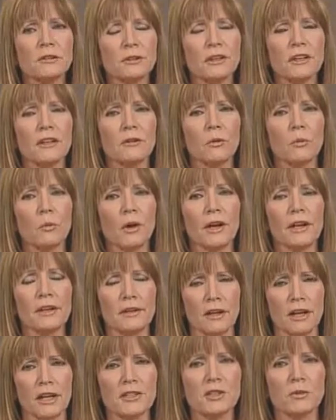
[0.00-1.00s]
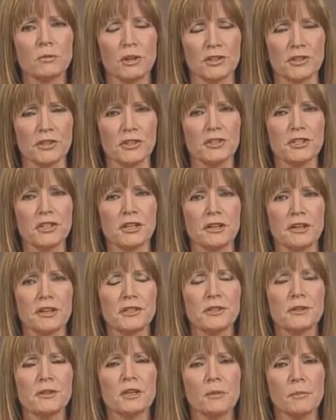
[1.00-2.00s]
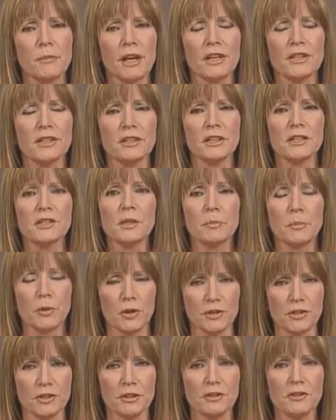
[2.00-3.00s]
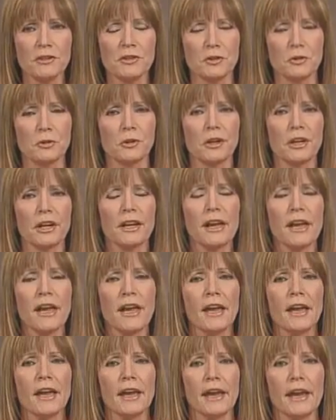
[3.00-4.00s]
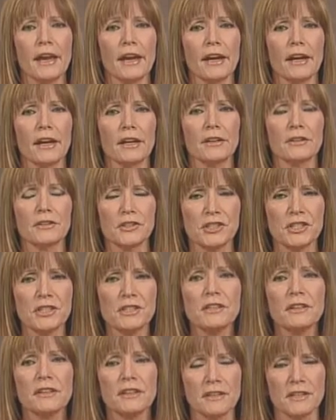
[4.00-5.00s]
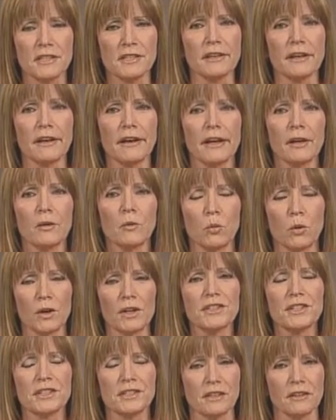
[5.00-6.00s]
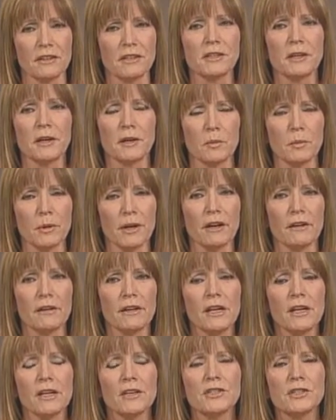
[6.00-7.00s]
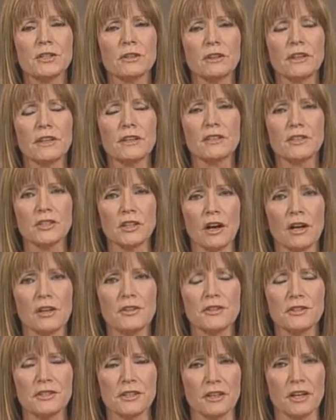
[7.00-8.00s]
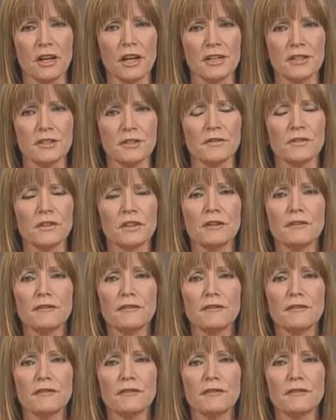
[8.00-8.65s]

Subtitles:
to look at what Nadya wants to share. As you can imagine, it's a personal story, and she's going to decide what she's going to talk about. Certainly, the doctors at Kaiser have